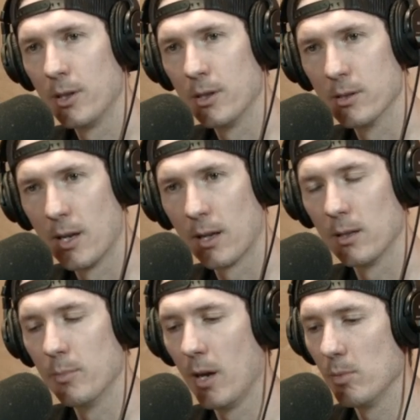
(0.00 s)

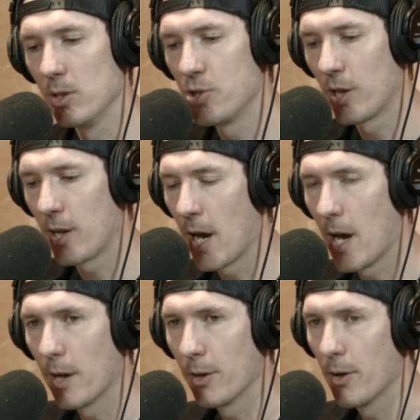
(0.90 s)
Exactly, baby.
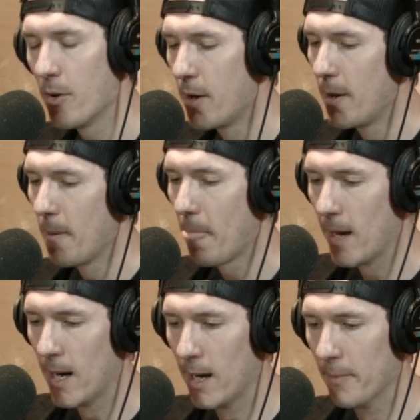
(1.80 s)
Chicago.
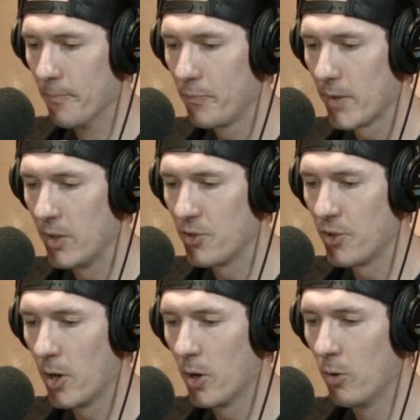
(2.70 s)
And
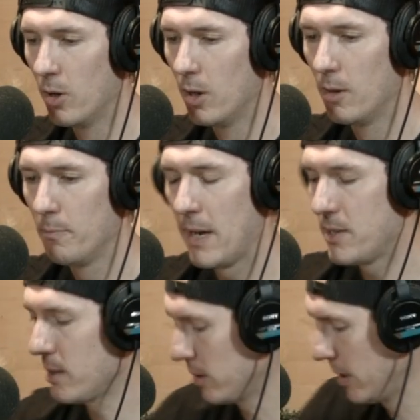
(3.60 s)
so
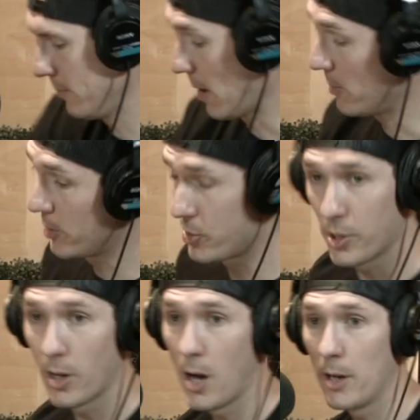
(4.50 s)
basically maybe the Chicago...